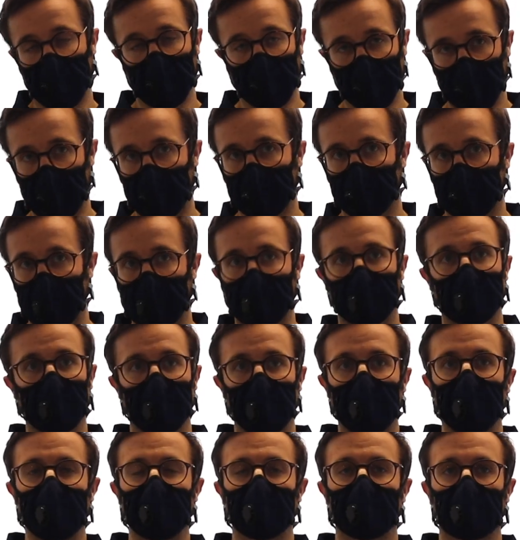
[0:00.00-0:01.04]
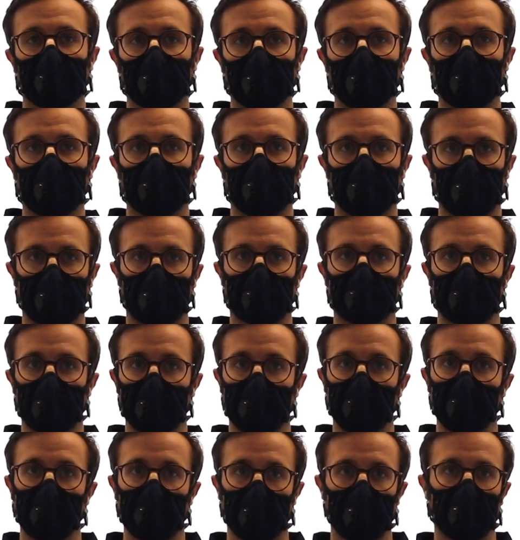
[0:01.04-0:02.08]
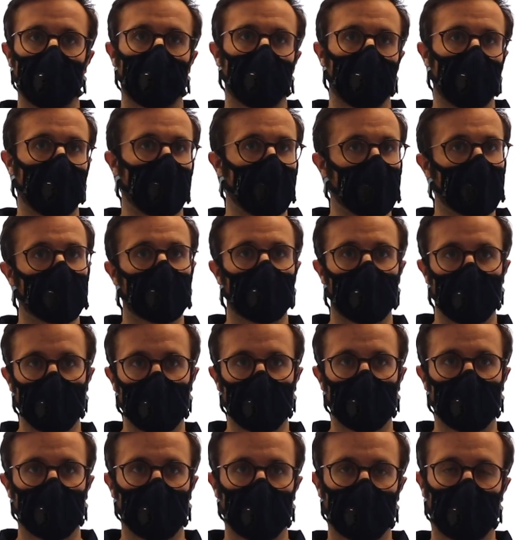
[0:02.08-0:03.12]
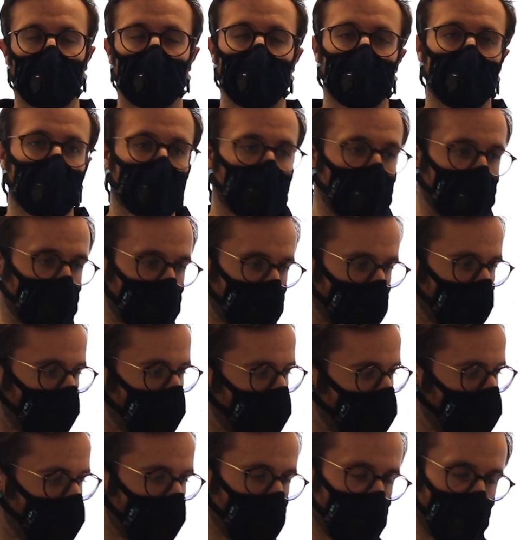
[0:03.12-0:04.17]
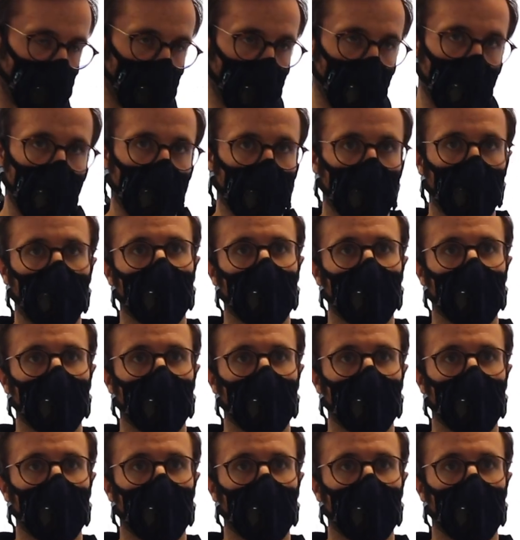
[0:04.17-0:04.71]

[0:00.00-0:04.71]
that can lead to a severe injury. So this is what